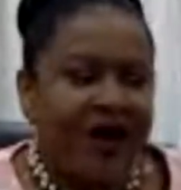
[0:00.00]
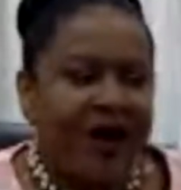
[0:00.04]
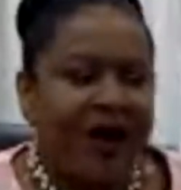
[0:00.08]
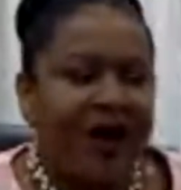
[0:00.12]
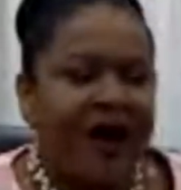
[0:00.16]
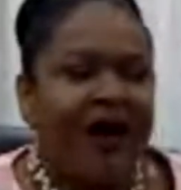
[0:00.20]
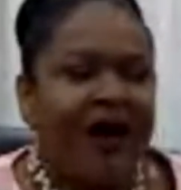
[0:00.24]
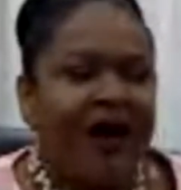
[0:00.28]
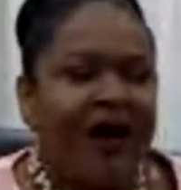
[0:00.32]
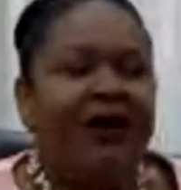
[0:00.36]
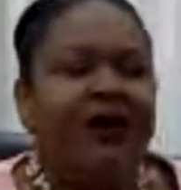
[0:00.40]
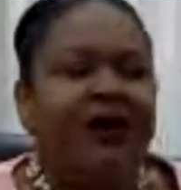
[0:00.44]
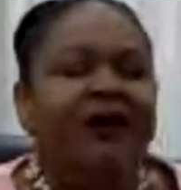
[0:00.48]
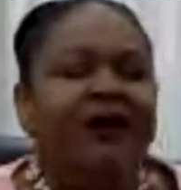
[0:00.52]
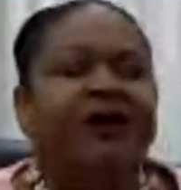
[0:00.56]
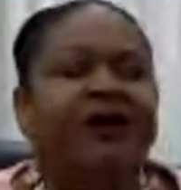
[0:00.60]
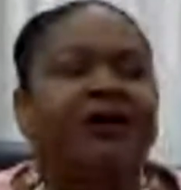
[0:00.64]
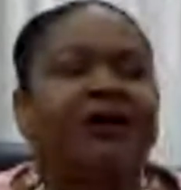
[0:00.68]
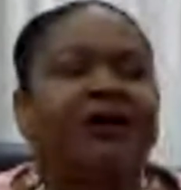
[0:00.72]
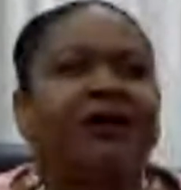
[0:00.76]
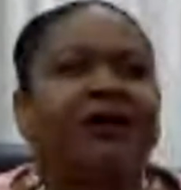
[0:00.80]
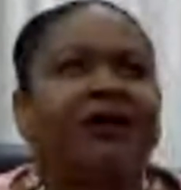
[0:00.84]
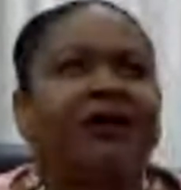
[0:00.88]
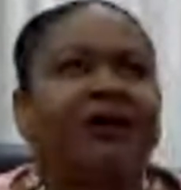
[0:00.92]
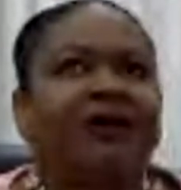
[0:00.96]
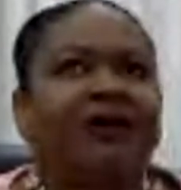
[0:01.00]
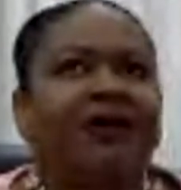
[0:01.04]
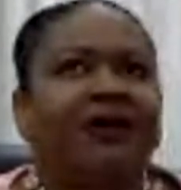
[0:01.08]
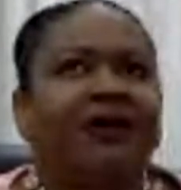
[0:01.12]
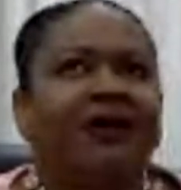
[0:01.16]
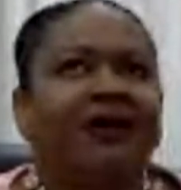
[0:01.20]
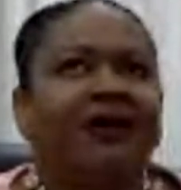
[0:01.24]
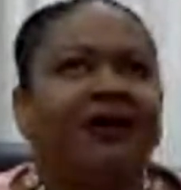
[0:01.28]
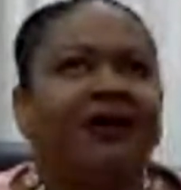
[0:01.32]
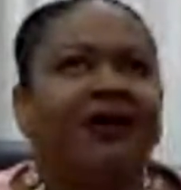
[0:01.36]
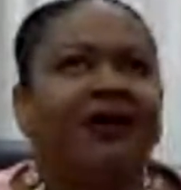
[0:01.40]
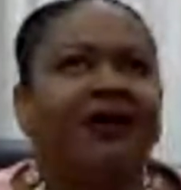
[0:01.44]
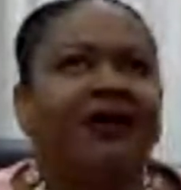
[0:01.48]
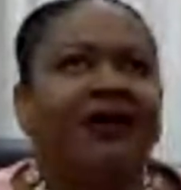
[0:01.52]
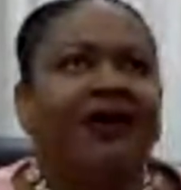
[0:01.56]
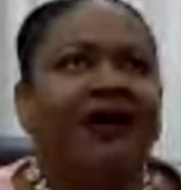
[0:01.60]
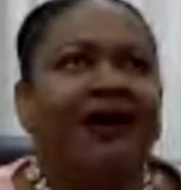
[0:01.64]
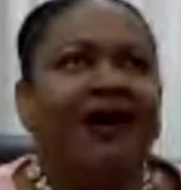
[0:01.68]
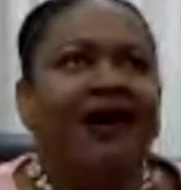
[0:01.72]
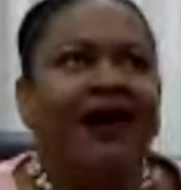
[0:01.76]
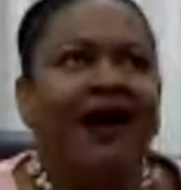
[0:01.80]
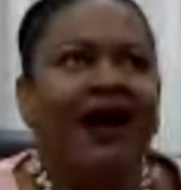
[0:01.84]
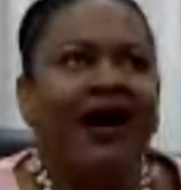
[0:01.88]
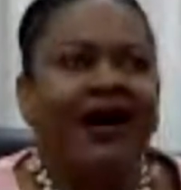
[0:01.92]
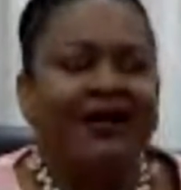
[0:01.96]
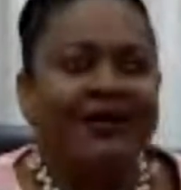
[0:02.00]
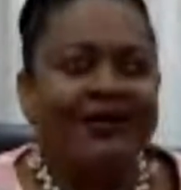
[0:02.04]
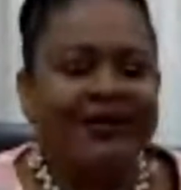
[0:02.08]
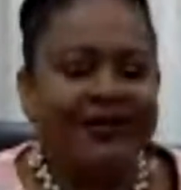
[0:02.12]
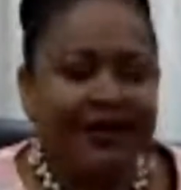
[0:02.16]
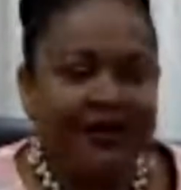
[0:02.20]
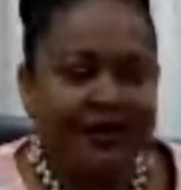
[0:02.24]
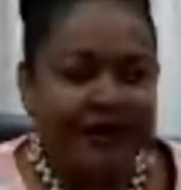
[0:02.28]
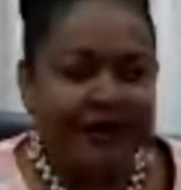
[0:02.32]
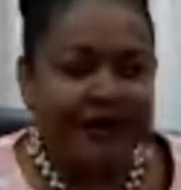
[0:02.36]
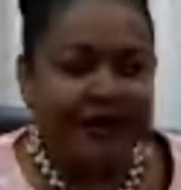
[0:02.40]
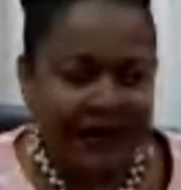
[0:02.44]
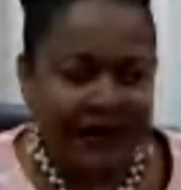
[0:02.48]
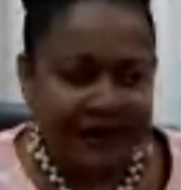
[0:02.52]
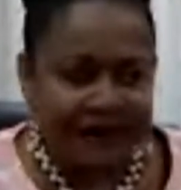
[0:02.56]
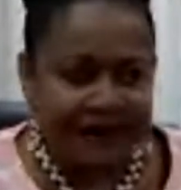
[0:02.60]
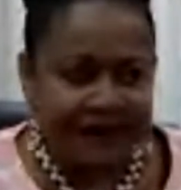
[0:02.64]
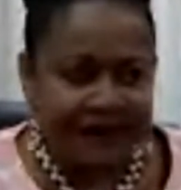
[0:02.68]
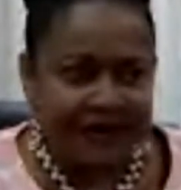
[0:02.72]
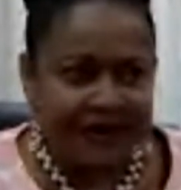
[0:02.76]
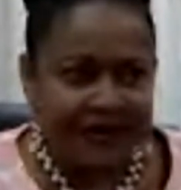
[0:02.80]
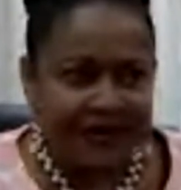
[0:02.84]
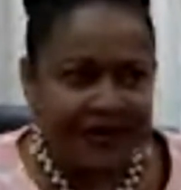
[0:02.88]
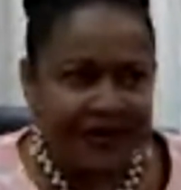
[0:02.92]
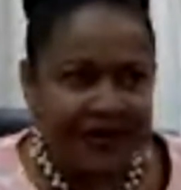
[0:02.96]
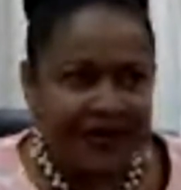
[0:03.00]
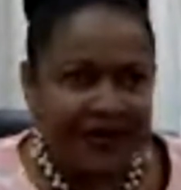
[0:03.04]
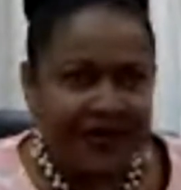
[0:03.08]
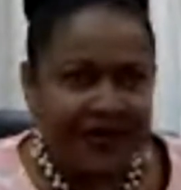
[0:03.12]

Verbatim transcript: And I did that.